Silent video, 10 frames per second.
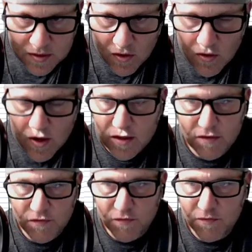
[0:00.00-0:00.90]
so,
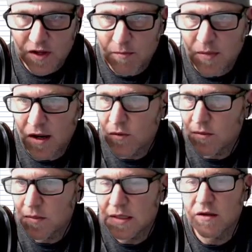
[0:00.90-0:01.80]
the vent mach
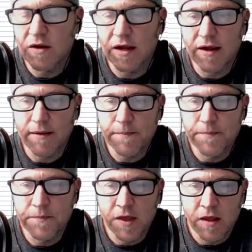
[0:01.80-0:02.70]
wouldn't be so high.
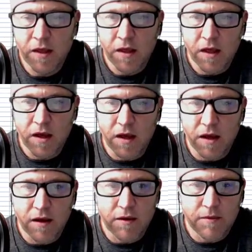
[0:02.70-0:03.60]

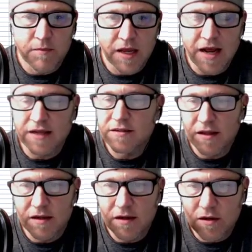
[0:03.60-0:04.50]
It has
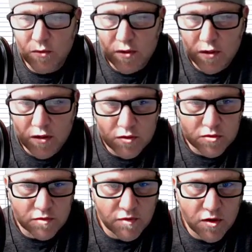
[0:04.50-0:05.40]
nothing to do with
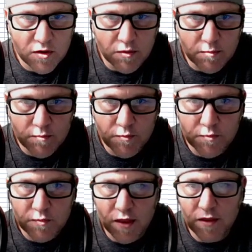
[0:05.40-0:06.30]
enclosure volume.
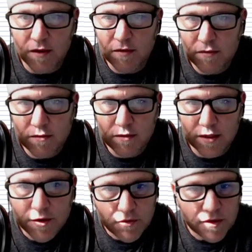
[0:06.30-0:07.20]
Nothing.
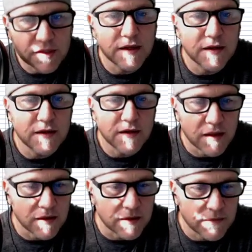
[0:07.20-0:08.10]
Literally nothing.